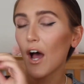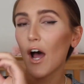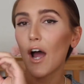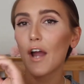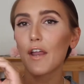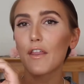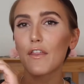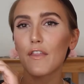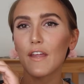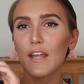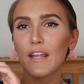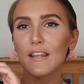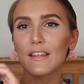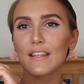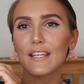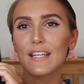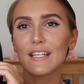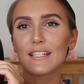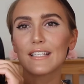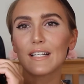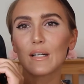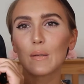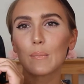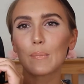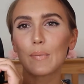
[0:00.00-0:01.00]
I think
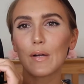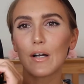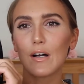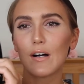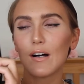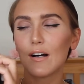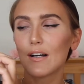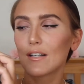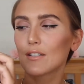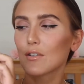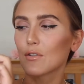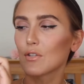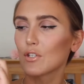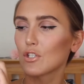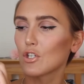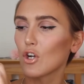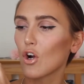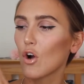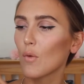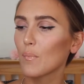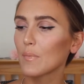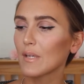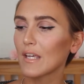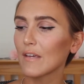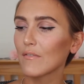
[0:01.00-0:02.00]
these little bars on the
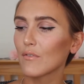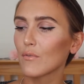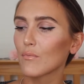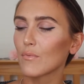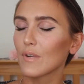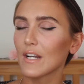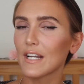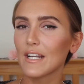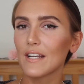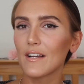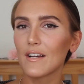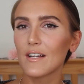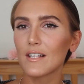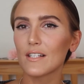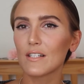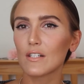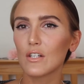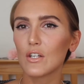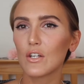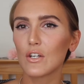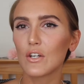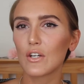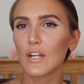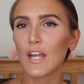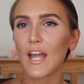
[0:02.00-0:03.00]
top give a really nice
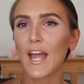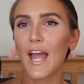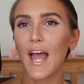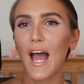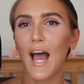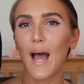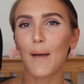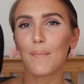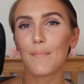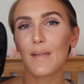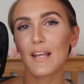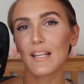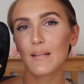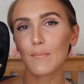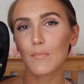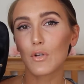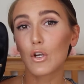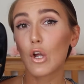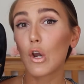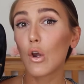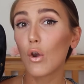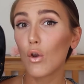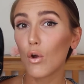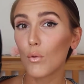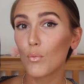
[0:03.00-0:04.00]
look and make them
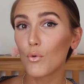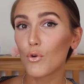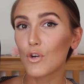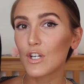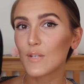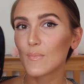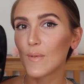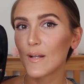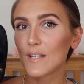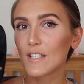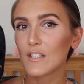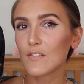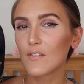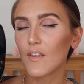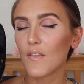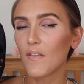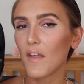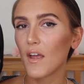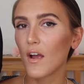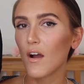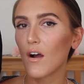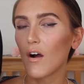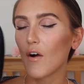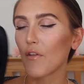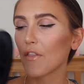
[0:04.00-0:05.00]
look a lot more expensive than
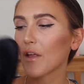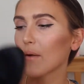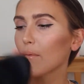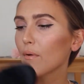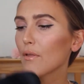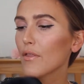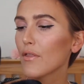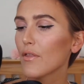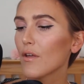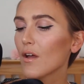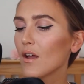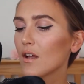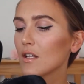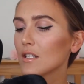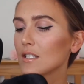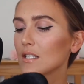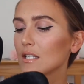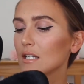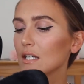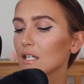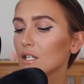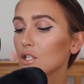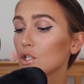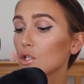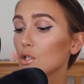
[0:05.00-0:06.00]
they are. They were
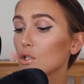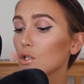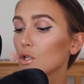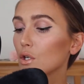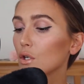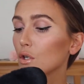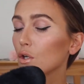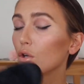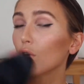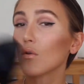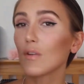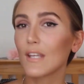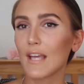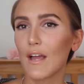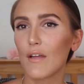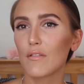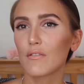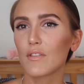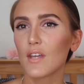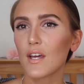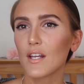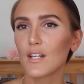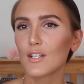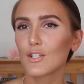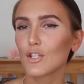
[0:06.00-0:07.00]

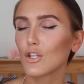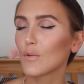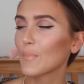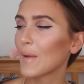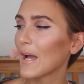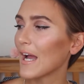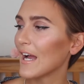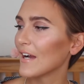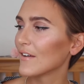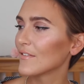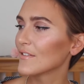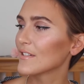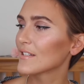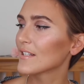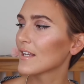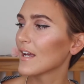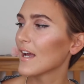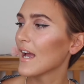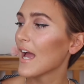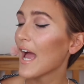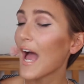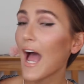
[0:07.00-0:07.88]
£32.